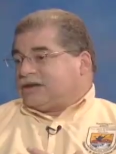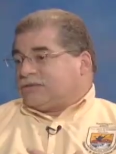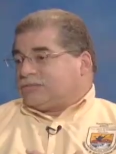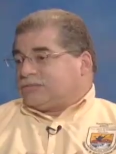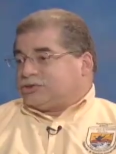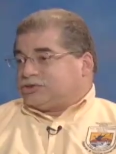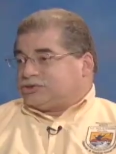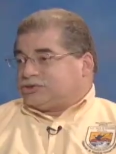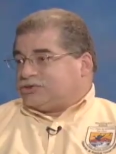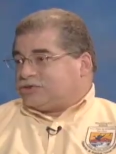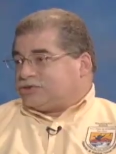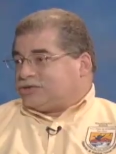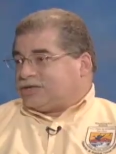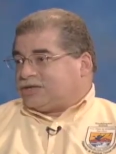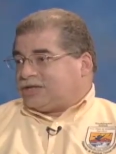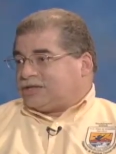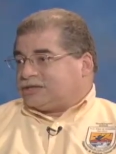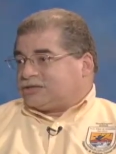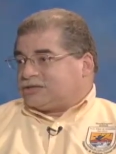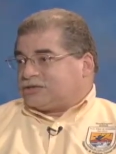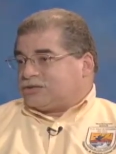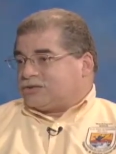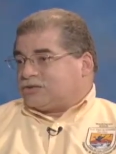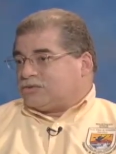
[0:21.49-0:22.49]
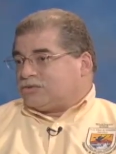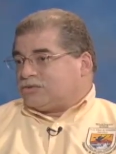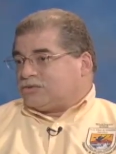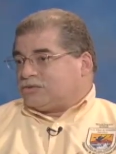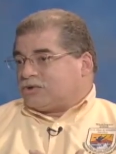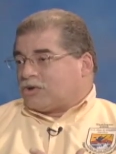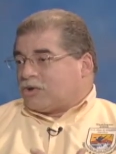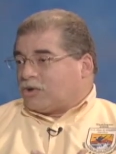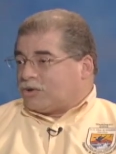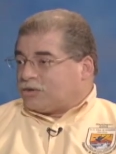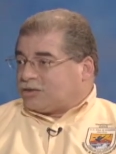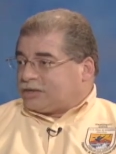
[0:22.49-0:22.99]
opportunity to
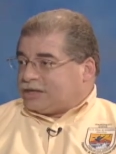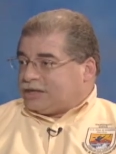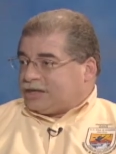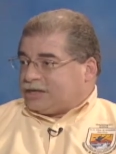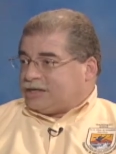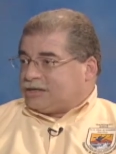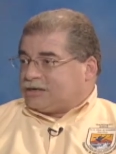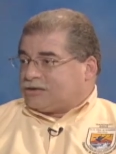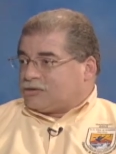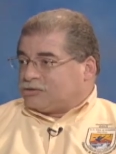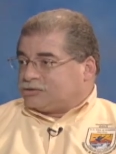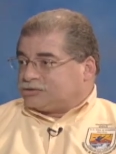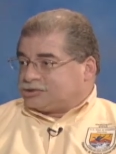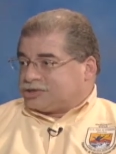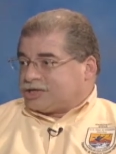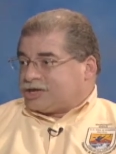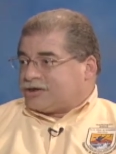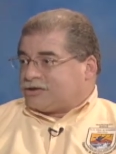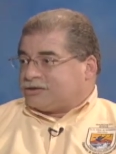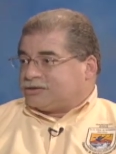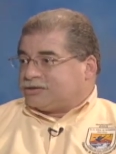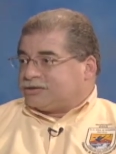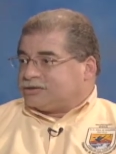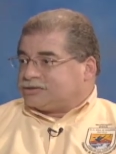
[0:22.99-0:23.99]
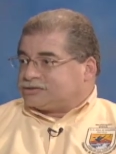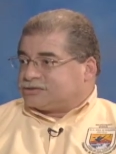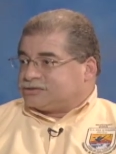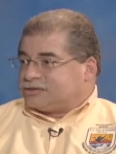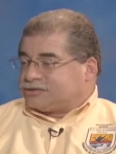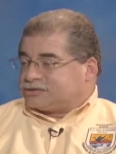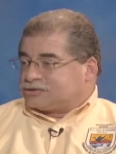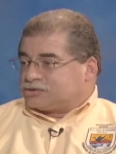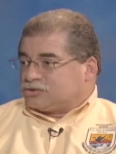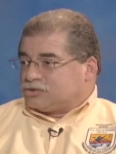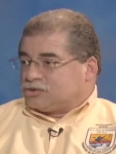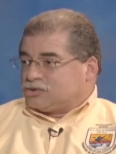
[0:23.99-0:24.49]
co-lead, co-chair this,
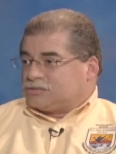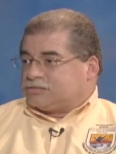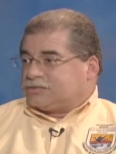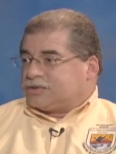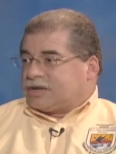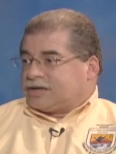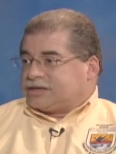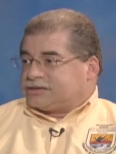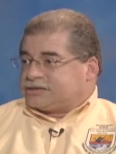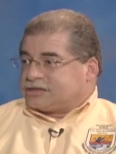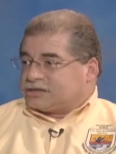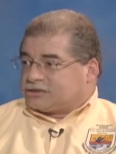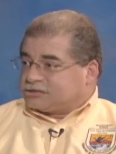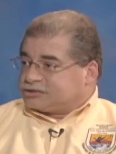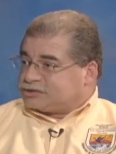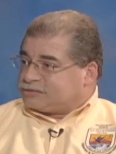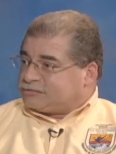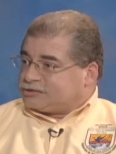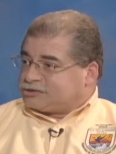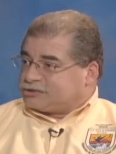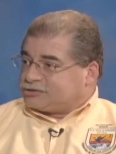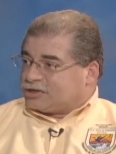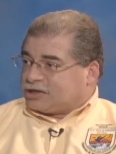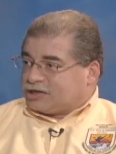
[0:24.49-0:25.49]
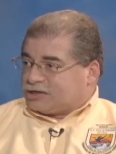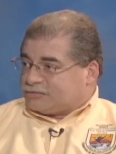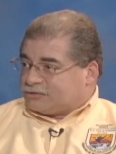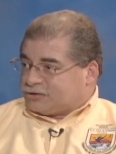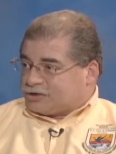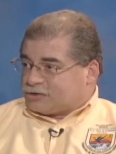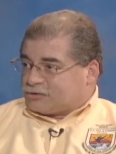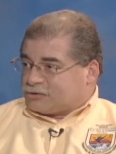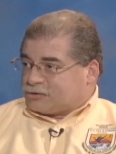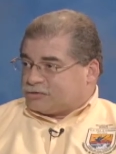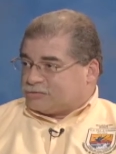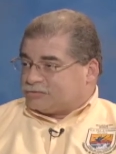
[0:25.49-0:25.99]
this group, that is the Conservation Delivery
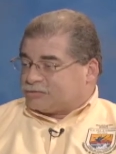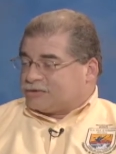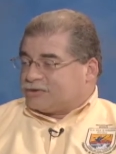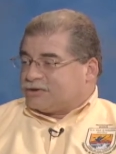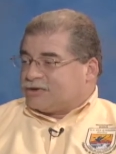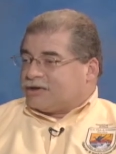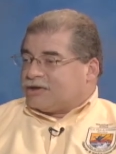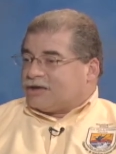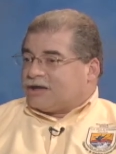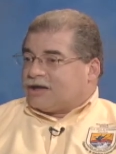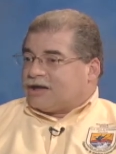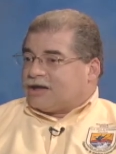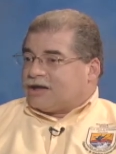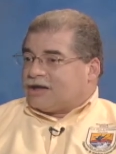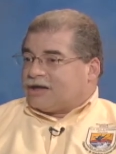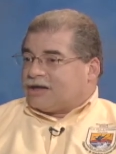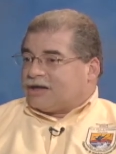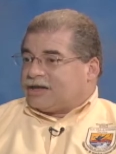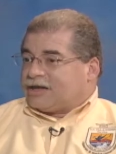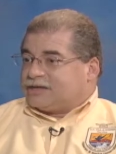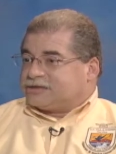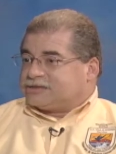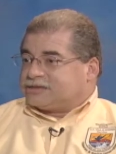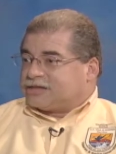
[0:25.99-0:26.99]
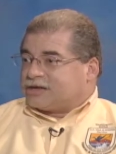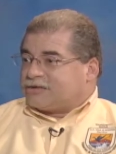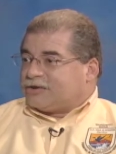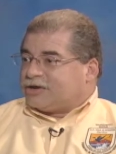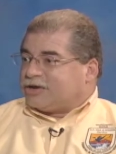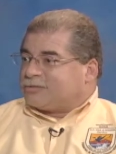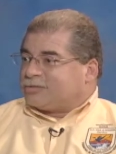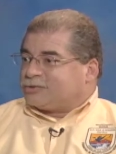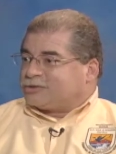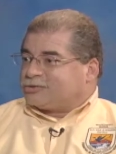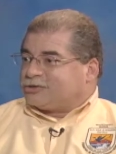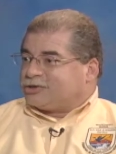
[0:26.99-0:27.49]
Group, Uh, it's a great
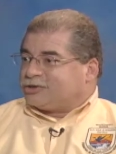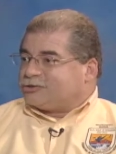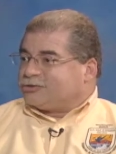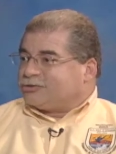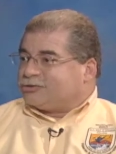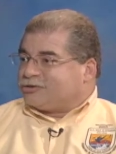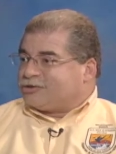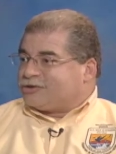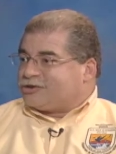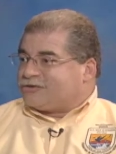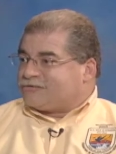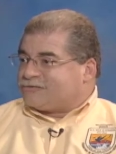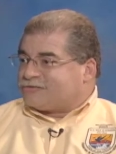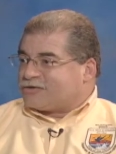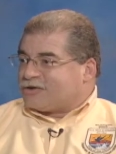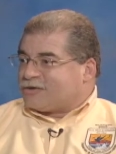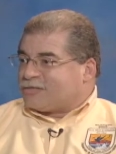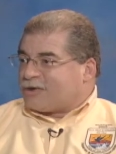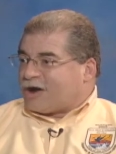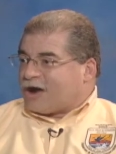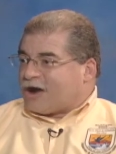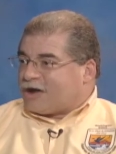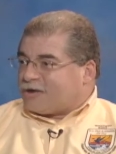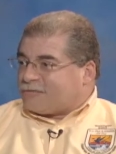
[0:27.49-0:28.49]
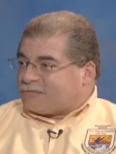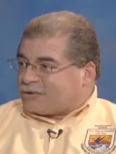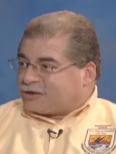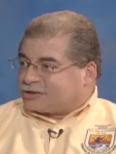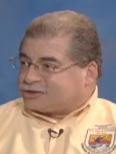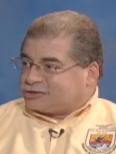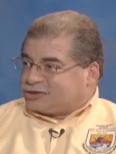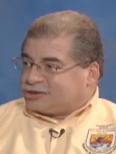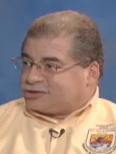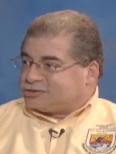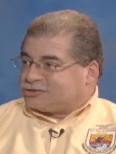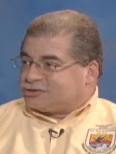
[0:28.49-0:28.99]
opportunity to learn from our
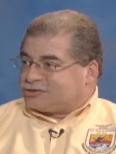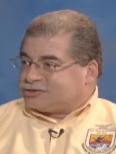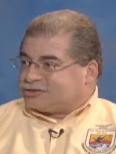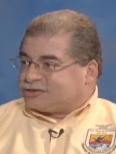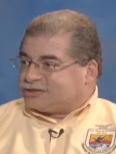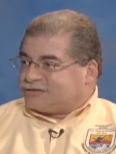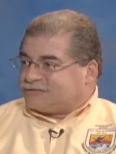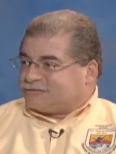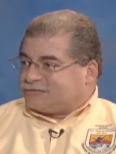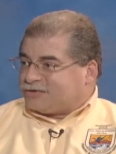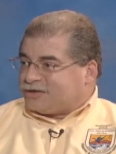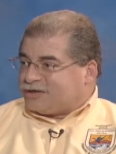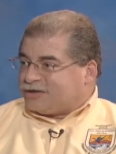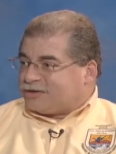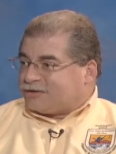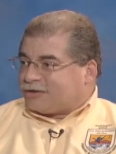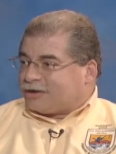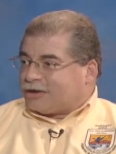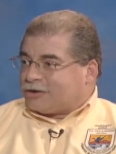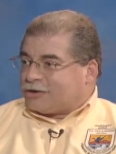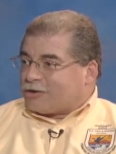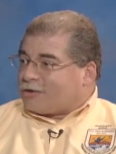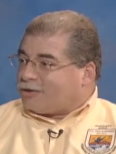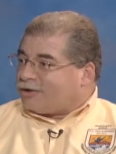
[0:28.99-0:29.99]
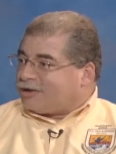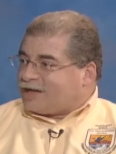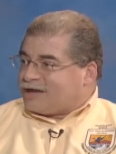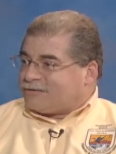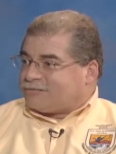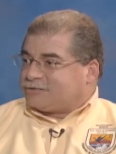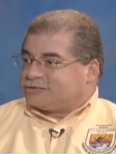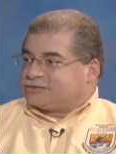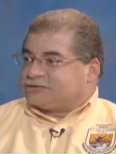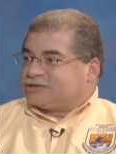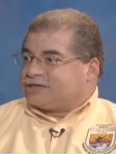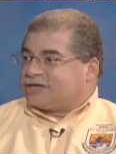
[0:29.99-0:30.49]
practitioners in the field at all
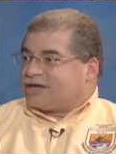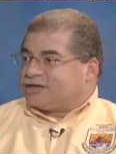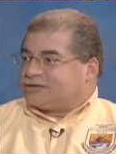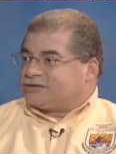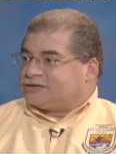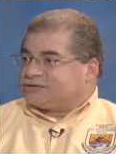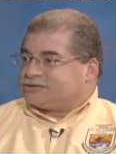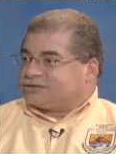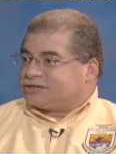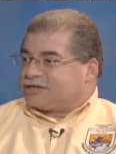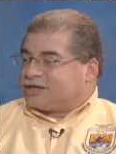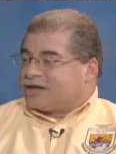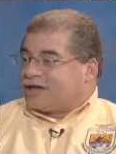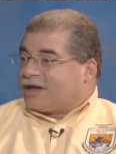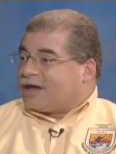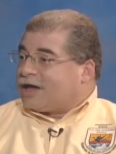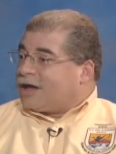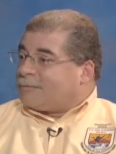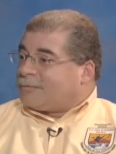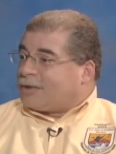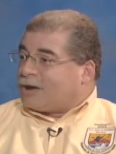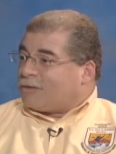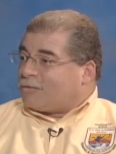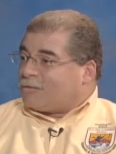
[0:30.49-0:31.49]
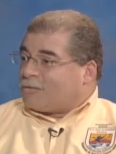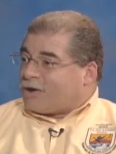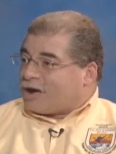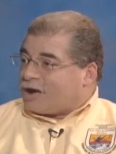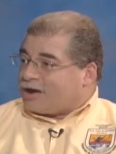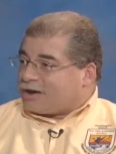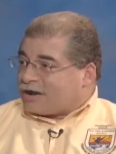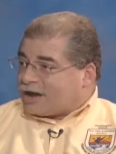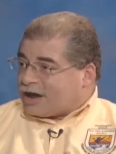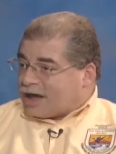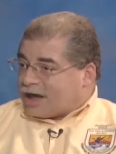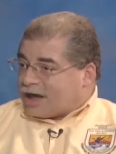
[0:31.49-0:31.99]
levels in the agency about what